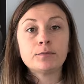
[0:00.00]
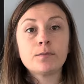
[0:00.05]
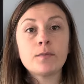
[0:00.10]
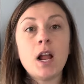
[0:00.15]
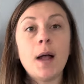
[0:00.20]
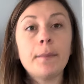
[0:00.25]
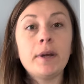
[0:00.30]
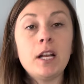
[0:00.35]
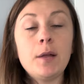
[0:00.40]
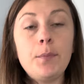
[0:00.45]

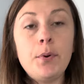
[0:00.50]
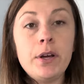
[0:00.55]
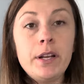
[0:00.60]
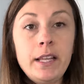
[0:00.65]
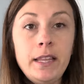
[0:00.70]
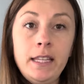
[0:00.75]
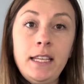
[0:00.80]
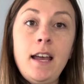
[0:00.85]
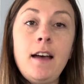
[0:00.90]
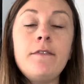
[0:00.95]
I'm gonna put it
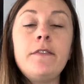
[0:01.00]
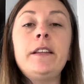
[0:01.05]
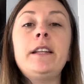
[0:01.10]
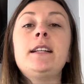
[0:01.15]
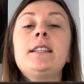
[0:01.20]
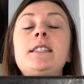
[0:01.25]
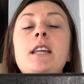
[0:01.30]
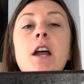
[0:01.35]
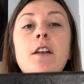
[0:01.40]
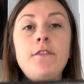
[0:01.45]
in the oven.
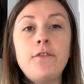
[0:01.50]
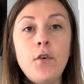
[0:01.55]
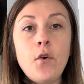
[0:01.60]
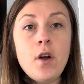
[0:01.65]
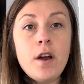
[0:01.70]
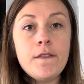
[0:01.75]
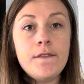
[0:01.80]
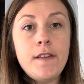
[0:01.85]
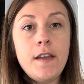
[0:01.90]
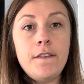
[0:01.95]
It's at
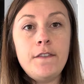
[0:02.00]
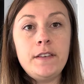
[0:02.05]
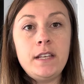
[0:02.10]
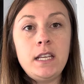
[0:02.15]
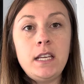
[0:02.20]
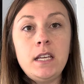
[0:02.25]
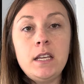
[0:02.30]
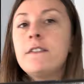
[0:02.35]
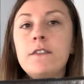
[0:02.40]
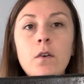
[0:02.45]

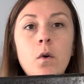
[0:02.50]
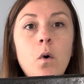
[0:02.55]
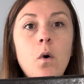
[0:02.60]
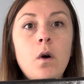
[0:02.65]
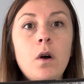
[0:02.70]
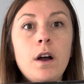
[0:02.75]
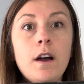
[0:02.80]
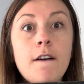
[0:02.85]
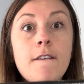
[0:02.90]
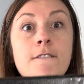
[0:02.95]
450
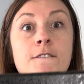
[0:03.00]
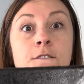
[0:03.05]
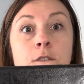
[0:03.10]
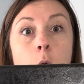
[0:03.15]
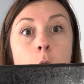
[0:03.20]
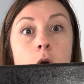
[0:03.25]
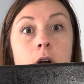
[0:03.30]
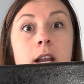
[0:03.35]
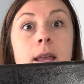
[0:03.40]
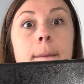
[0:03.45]
for
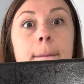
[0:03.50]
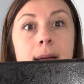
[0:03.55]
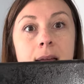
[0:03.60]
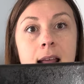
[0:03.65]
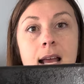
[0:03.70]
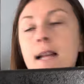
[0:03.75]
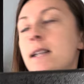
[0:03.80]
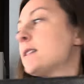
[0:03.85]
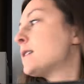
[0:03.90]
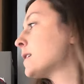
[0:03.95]
40
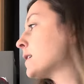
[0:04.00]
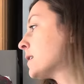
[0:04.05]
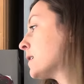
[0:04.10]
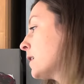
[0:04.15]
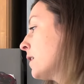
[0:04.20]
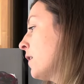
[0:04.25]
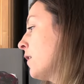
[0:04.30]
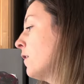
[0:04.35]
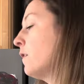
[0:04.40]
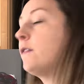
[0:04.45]
minutes.
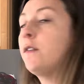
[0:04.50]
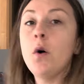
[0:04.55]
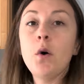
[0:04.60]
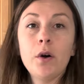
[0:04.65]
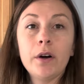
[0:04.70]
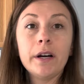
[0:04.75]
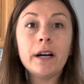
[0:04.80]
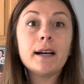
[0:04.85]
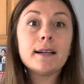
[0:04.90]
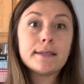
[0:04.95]

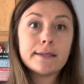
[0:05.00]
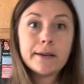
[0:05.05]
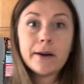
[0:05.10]
40.